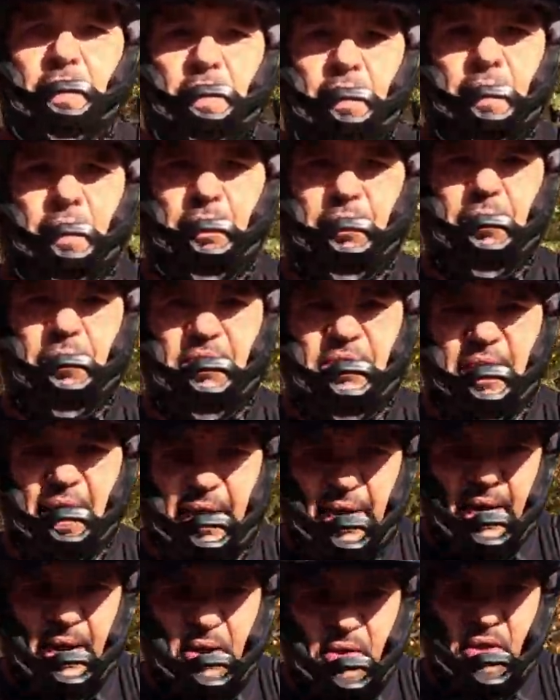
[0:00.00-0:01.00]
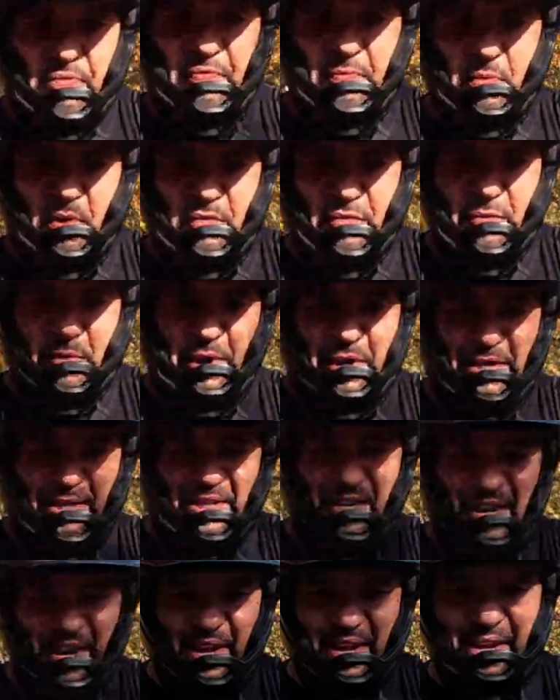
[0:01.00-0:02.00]
I took Saturday off from work
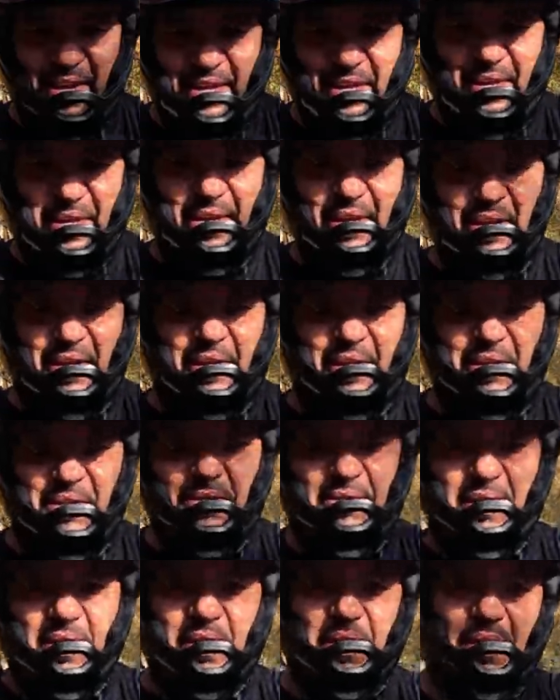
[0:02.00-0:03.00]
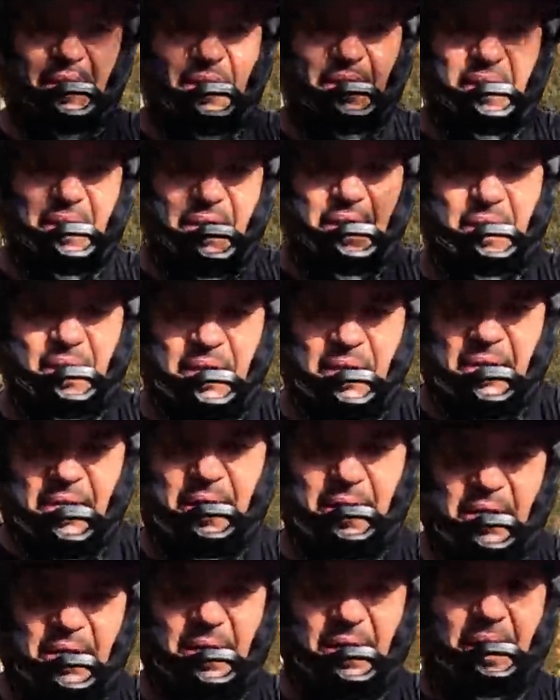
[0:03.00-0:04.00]
today so I can
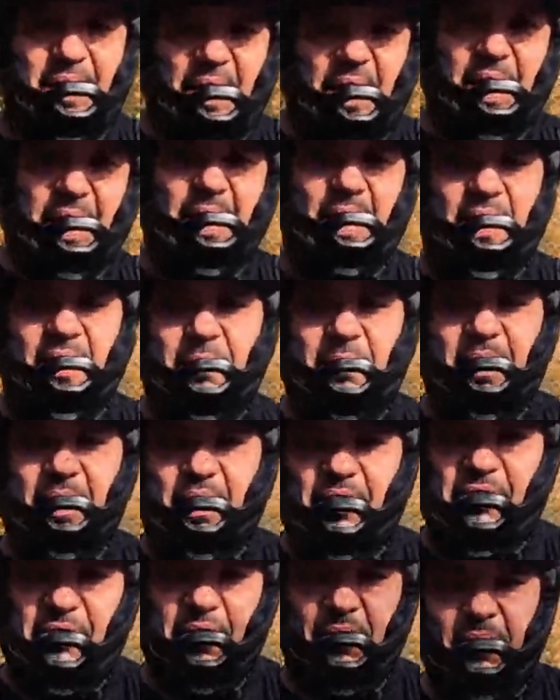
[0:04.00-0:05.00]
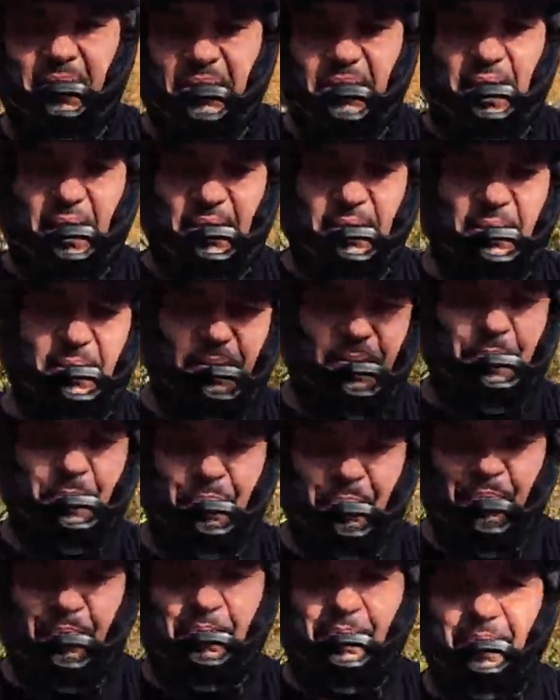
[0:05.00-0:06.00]
hang out on my electric unicycle
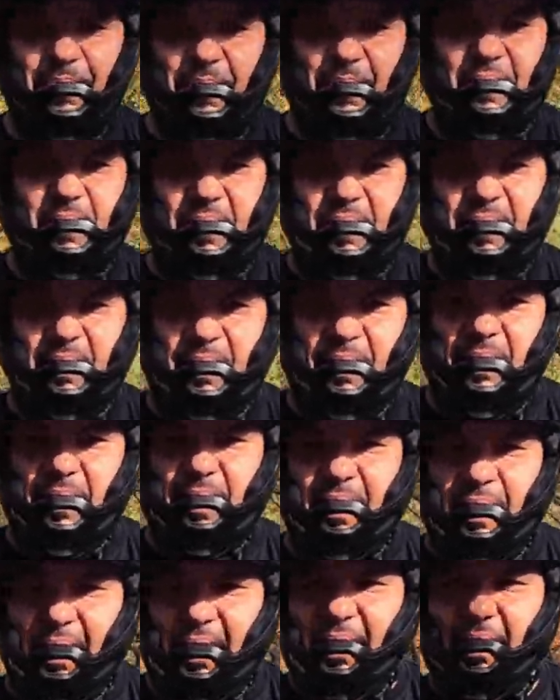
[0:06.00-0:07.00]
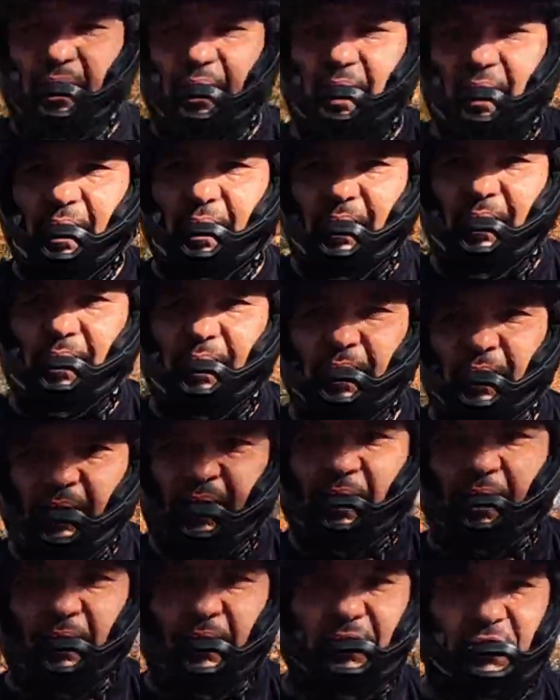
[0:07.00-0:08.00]
and
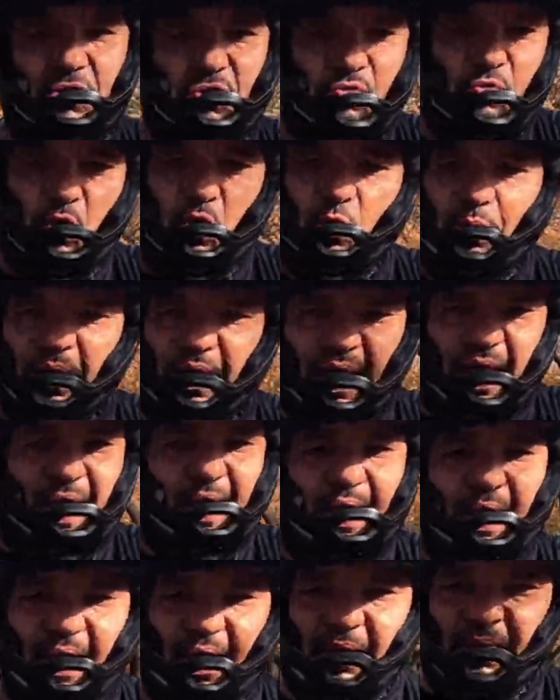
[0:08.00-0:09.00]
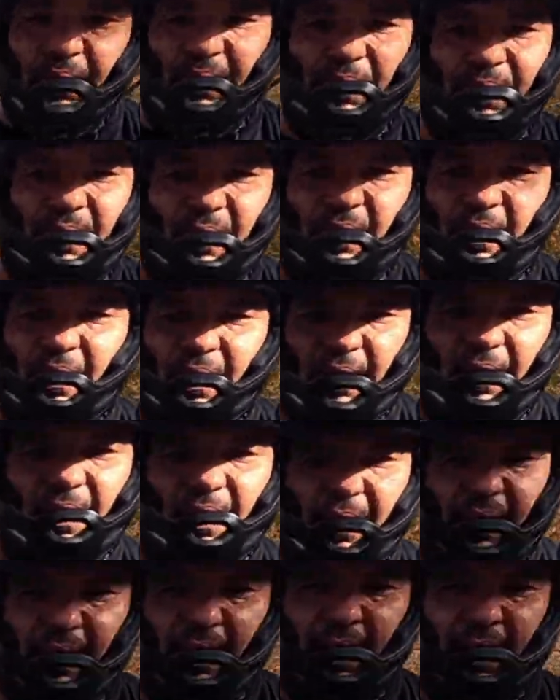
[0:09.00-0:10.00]
just roam and hang out,
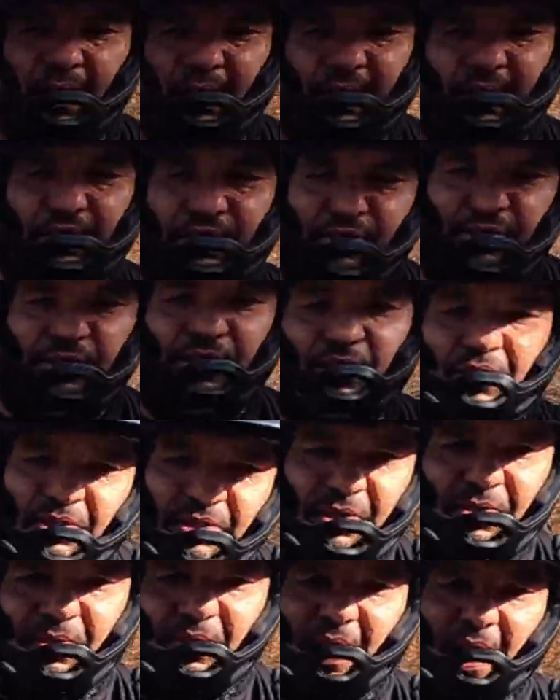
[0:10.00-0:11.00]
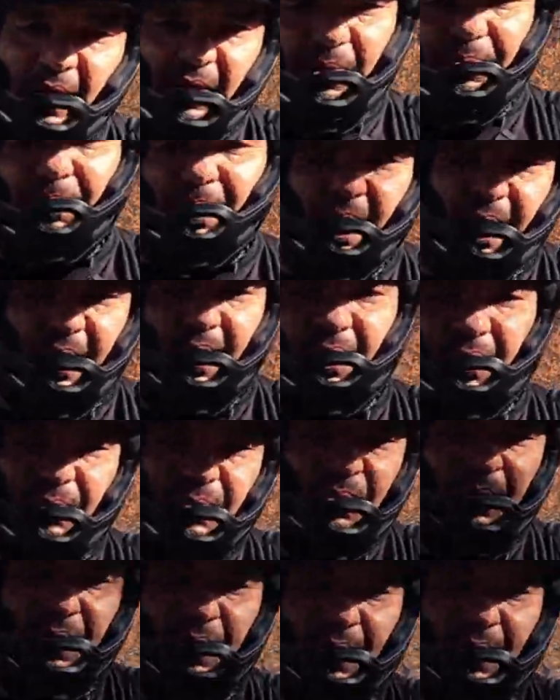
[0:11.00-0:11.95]
and still contemplating